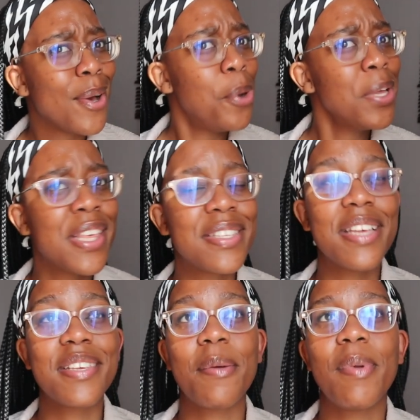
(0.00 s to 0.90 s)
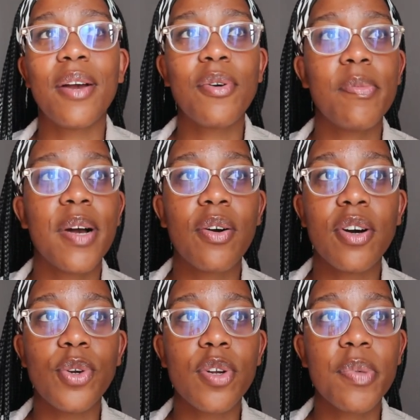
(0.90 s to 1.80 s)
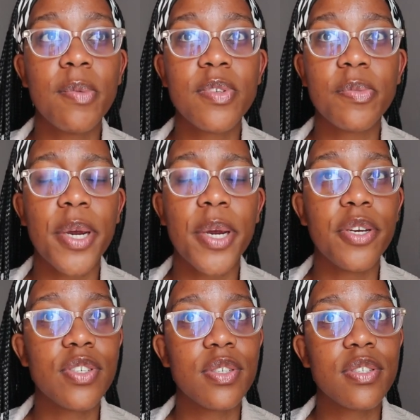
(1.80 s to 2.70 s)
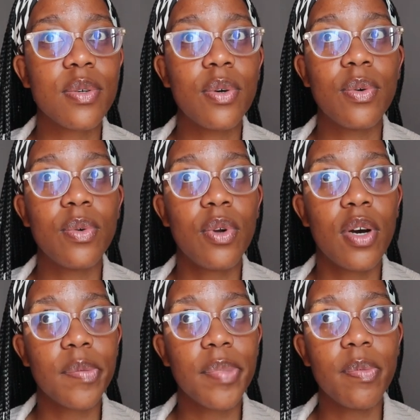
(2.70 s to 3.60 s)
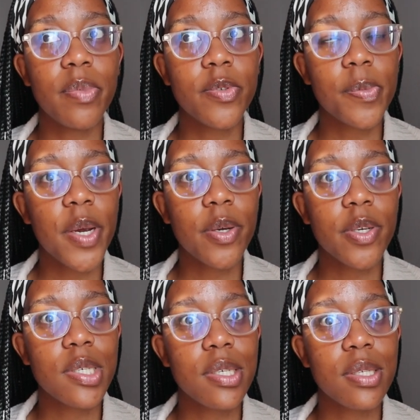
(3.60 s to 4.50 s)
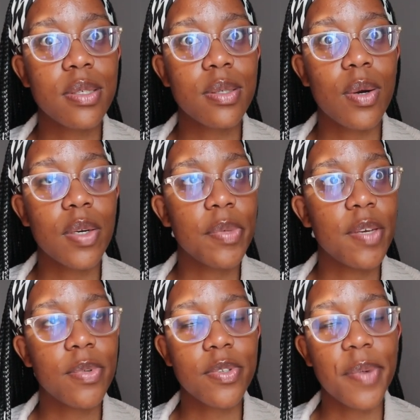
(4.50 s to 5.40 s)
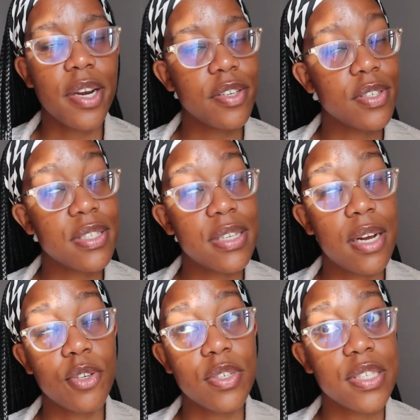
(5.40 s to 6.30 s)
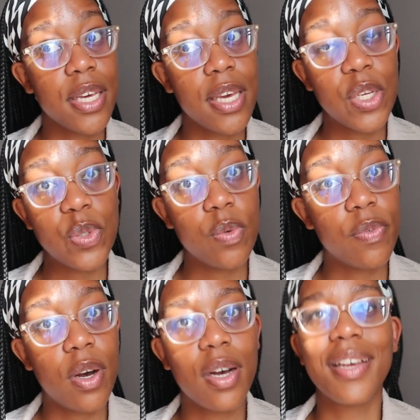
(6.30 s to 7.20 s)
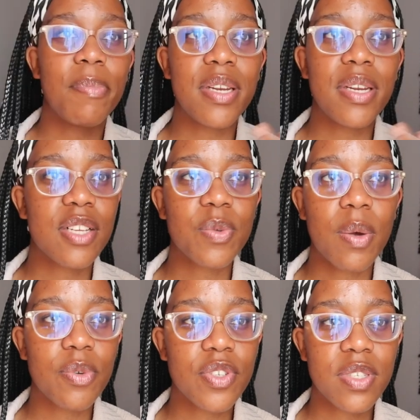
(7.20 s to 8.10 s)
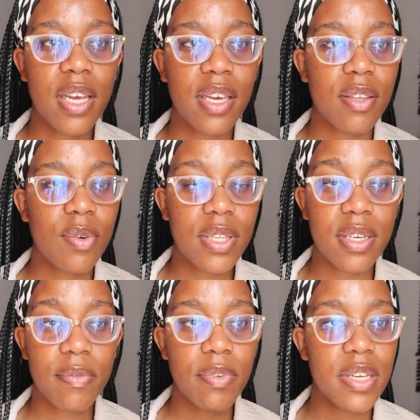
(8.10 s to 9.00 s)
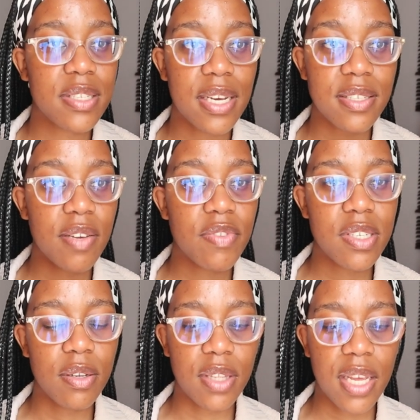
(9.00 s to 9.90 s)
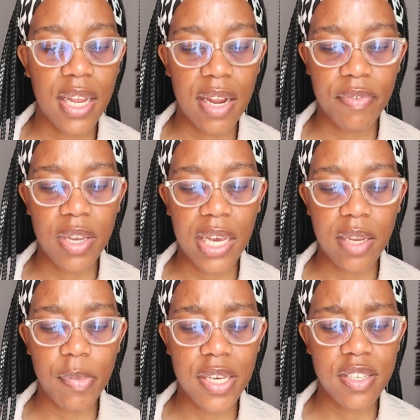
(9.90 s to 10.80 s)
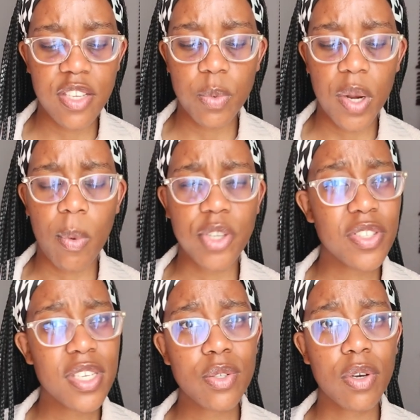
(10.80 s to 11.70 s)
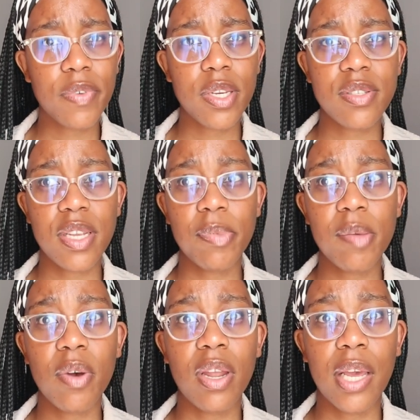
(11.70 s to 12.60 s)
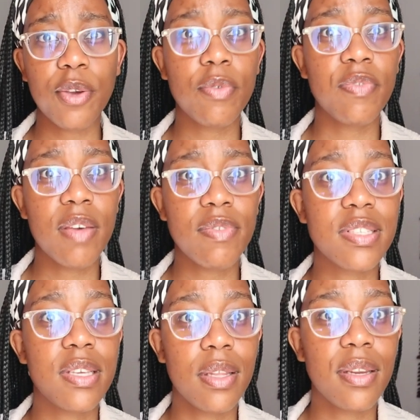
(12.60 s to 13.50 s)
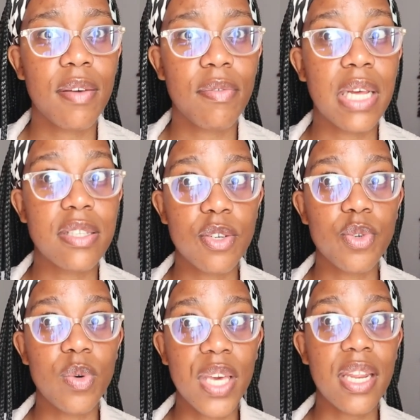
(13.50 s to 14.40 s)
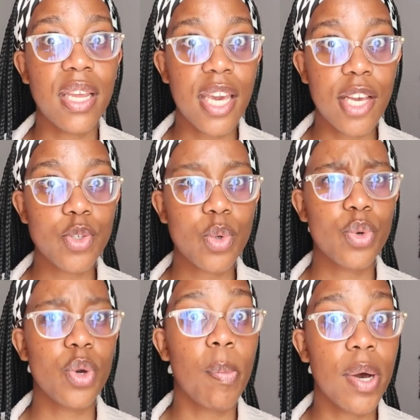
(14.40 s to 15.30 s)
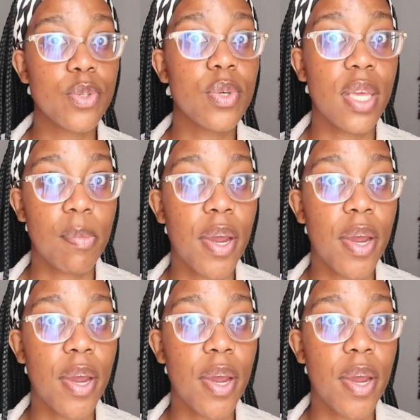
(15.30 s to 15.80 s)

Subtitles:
all these things that I'm like, oh my God, not people's marriages. Oh, not people's marriages. Not people's marriages. Now you're taking it too far. But that's why I was just like, yo, the devil attacks every single thing. And I feel like it makes sense when I watch TikTok videos and people are like, you've never seen the devil until you get engaged or you're about to get